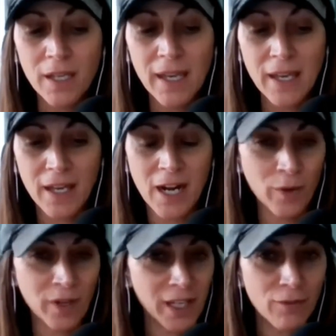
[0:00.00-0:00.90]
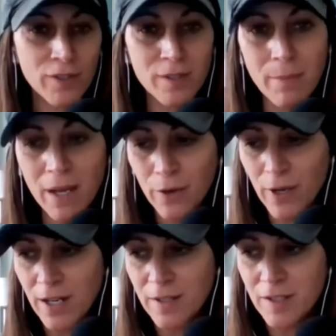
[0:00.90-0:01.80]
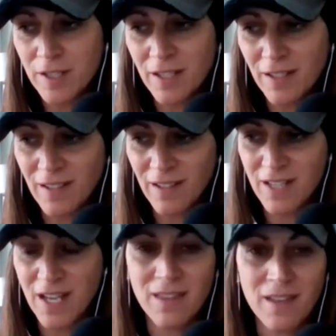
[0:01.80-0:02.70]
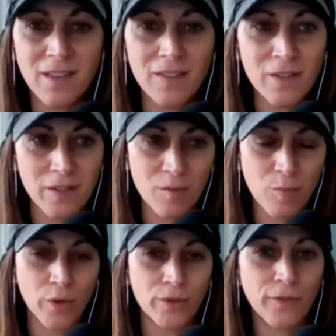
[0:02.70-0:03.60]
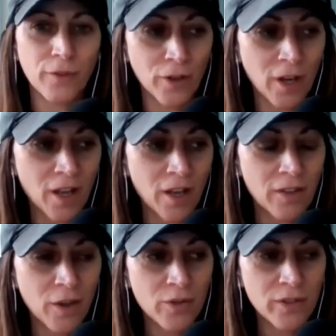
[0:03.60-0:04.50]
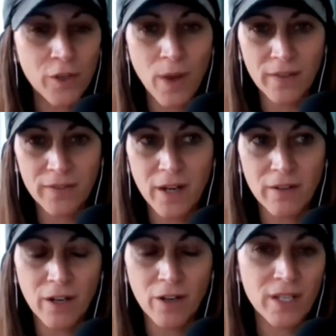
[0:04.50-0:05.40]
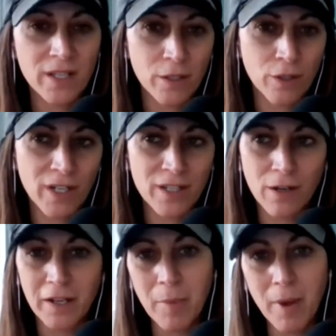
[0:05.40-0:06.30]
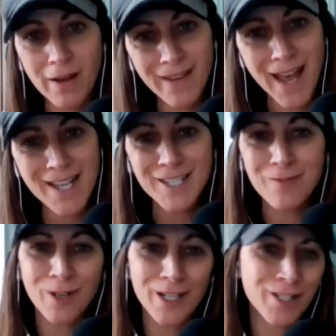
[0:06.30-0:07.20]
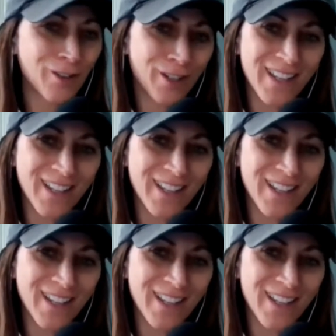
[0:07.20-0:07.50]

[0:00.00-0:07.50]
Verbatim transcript: And I want to give you some background because I think that this is important for those of you out there that are considering starting a podcast and wanting to earn